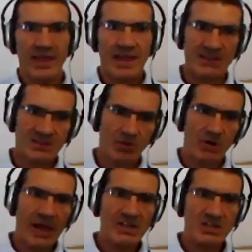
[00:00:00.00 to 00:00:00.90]
And there's a
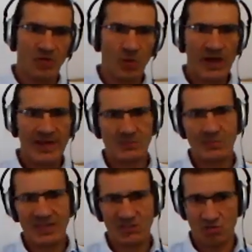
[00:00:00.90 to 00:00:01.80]
range of ways
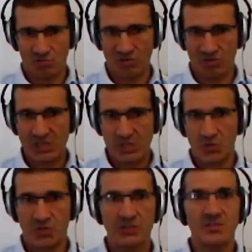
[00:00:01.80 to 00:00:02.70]
based on
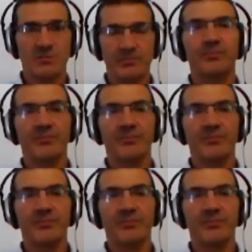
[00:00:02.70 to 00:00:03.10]
resources